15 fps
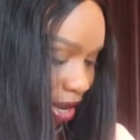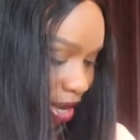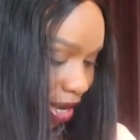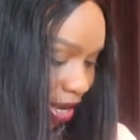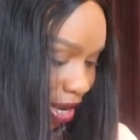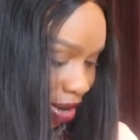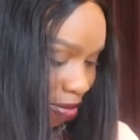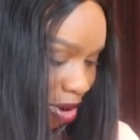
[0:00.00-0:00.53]

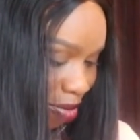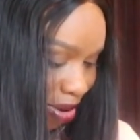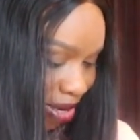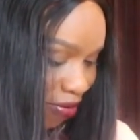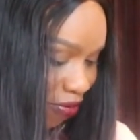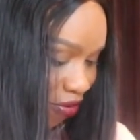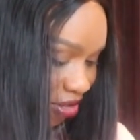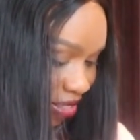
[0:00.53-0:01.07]
I remember
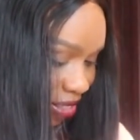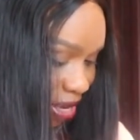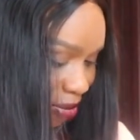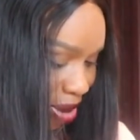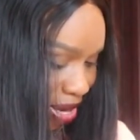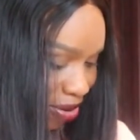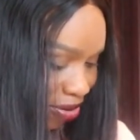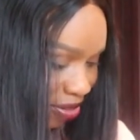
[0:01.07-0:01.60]
the first time
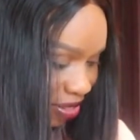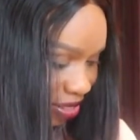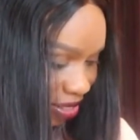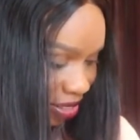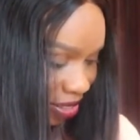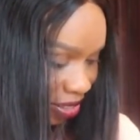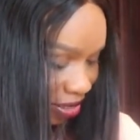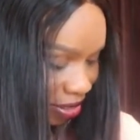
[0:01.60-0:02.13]
I used
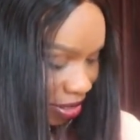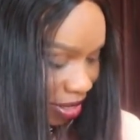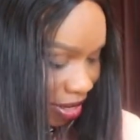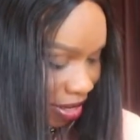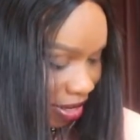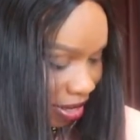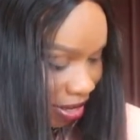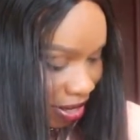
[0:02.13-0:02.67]
this,
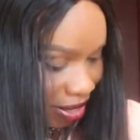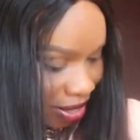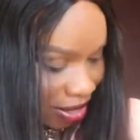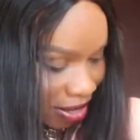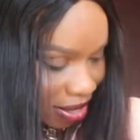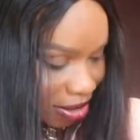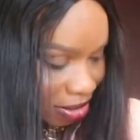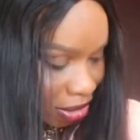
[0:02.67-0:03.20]

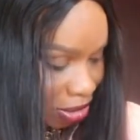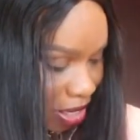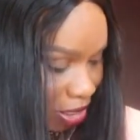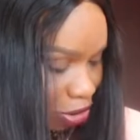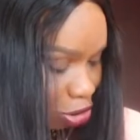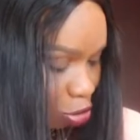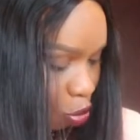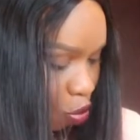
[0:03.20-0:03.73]
I was
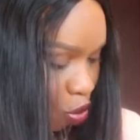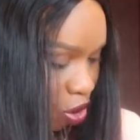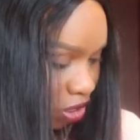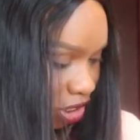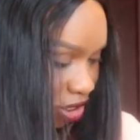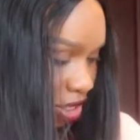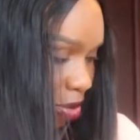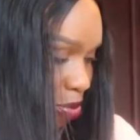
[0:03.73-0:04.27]
trying to
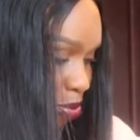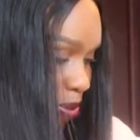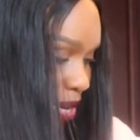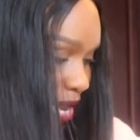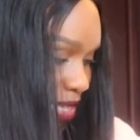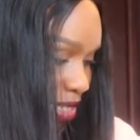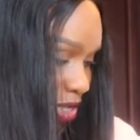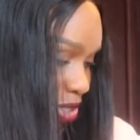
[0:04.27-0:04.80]
wash the blade,